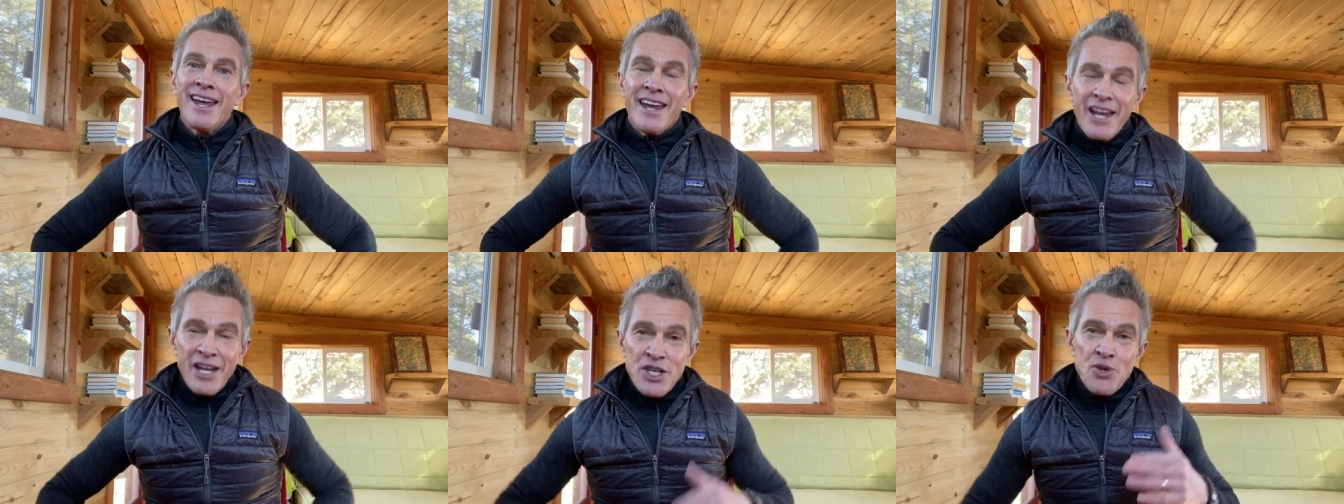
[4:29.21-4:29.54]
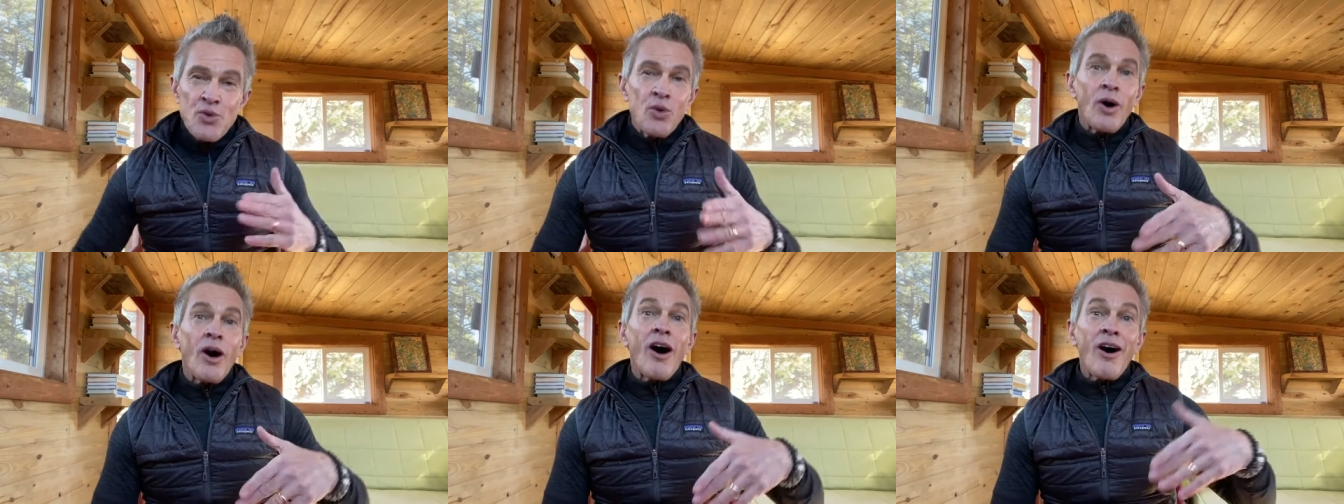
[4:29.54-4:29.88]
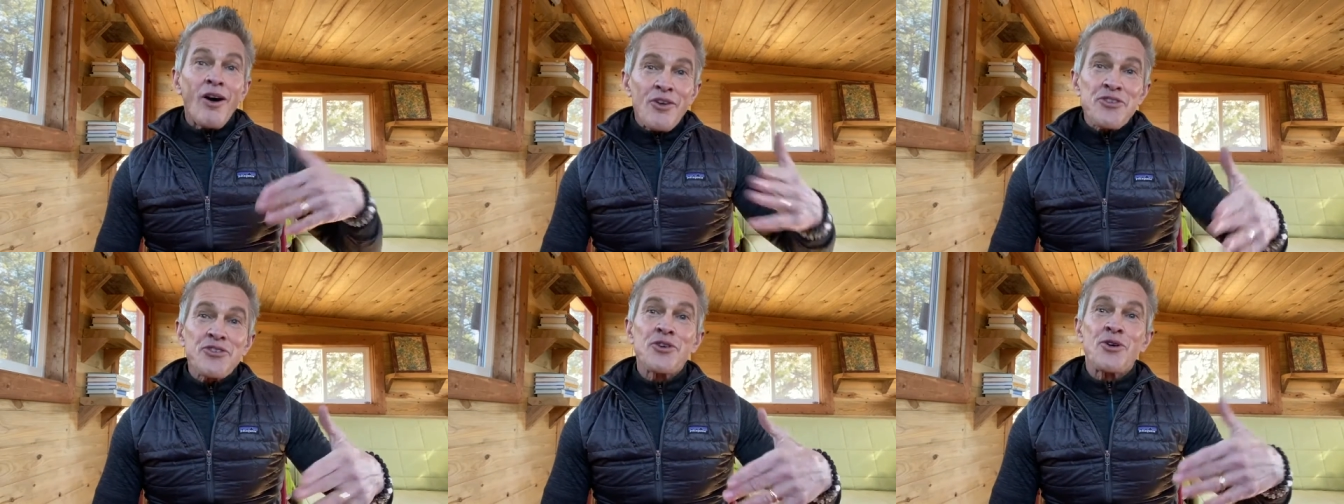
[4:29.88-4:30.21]
and you will
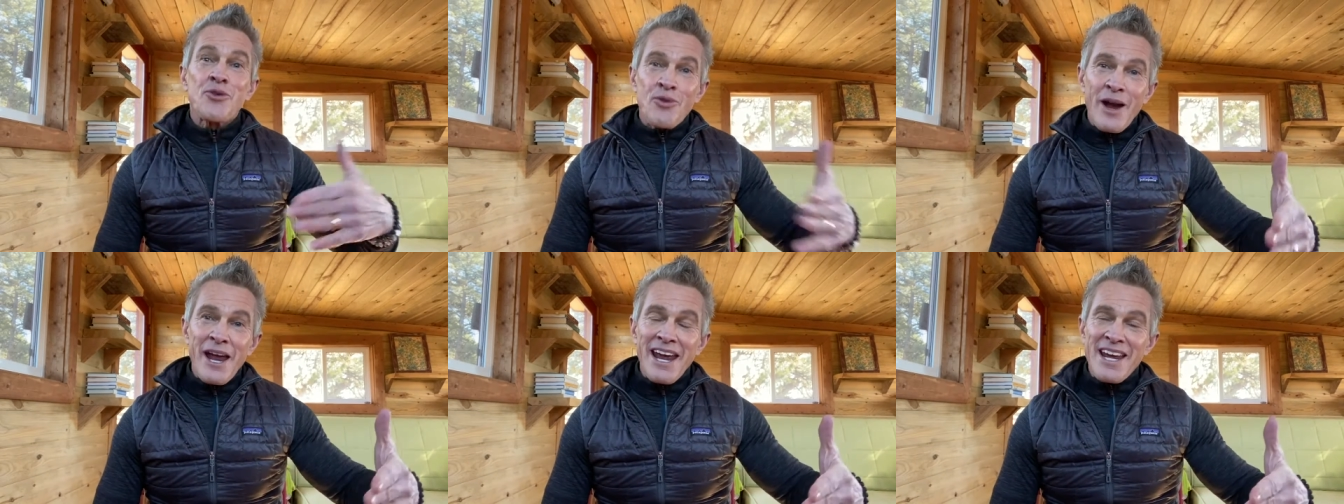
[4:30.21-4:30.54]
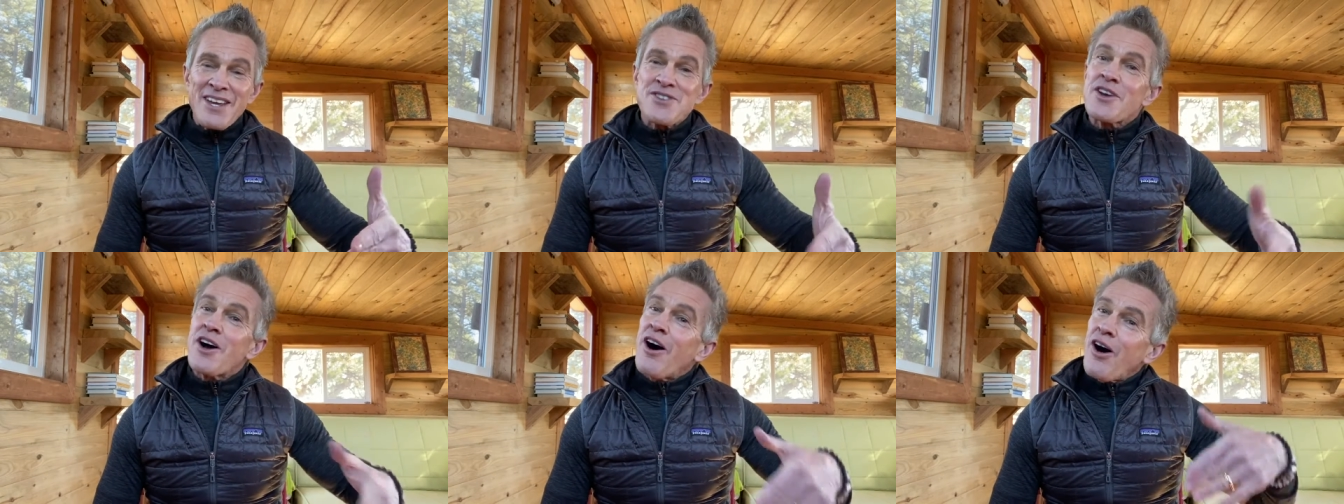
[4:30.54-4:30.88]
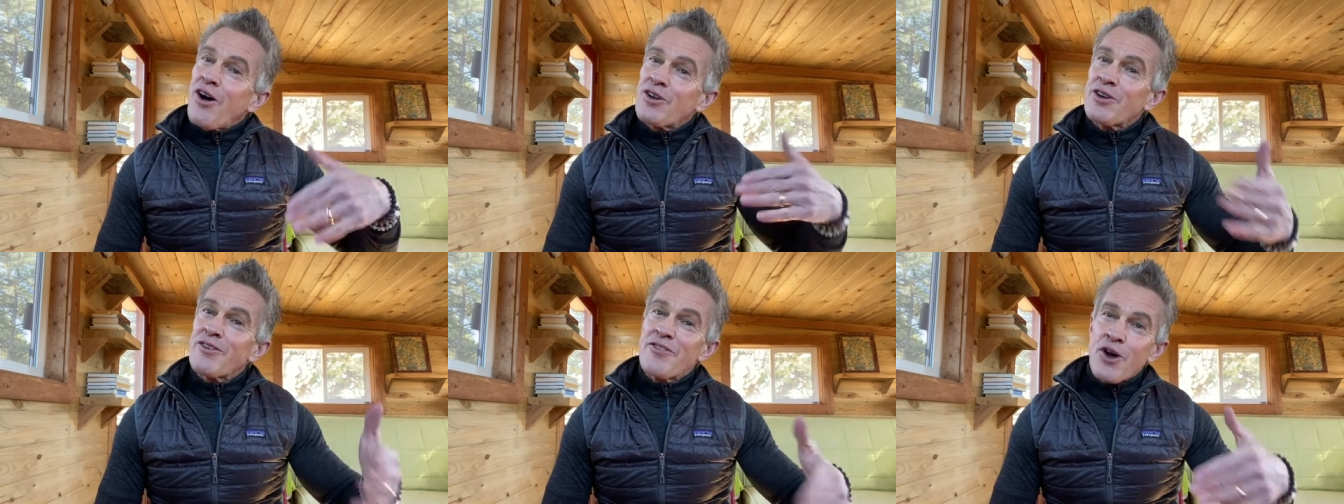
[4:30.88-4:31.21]
also raise
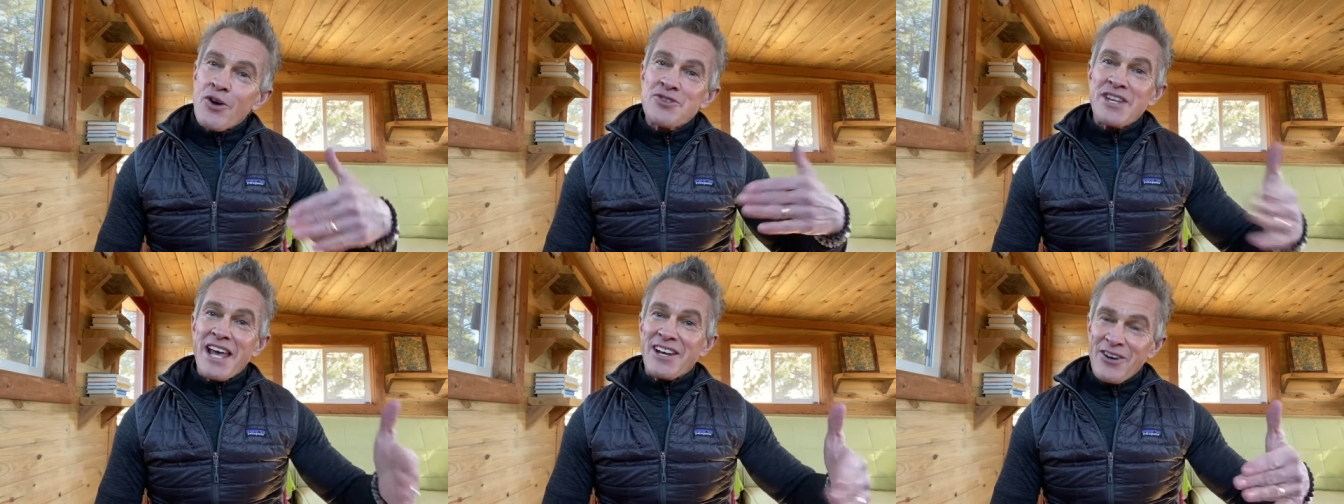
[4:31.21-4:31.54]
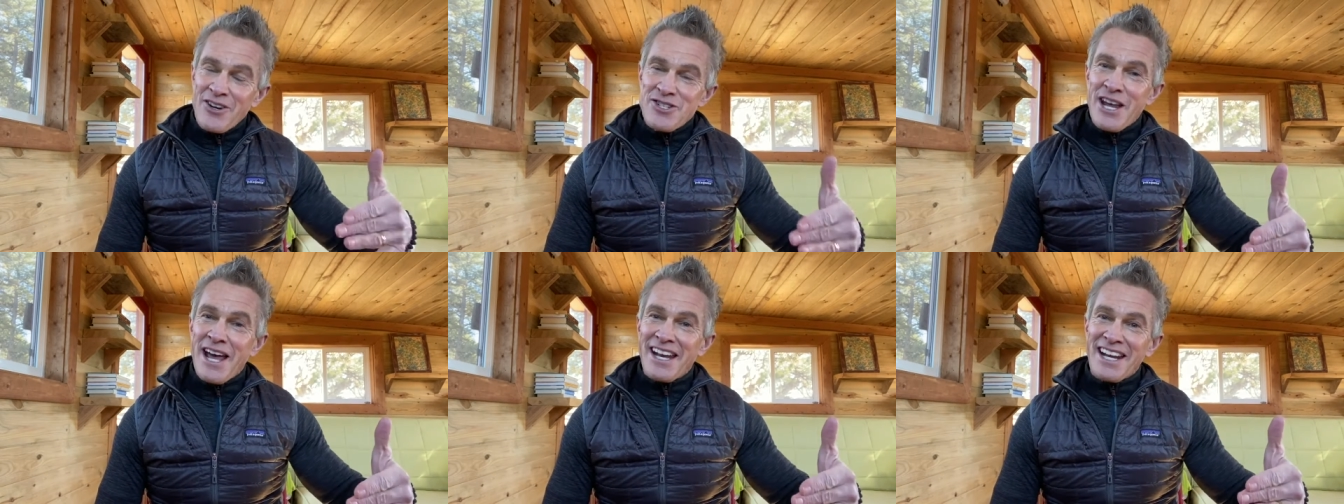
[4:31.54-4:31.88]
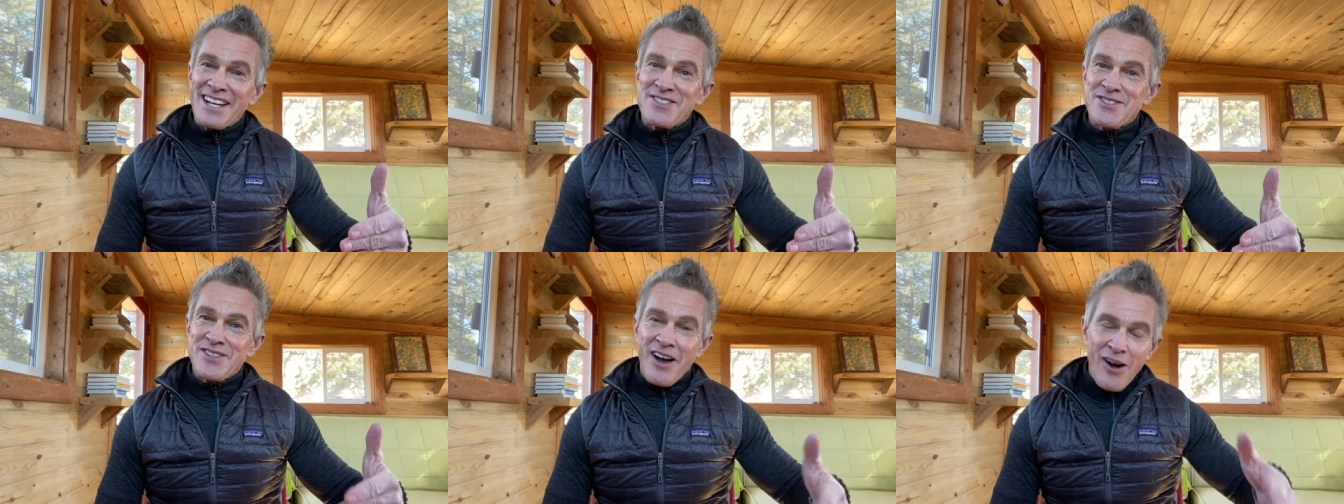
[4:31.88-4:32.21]
all of those energetics,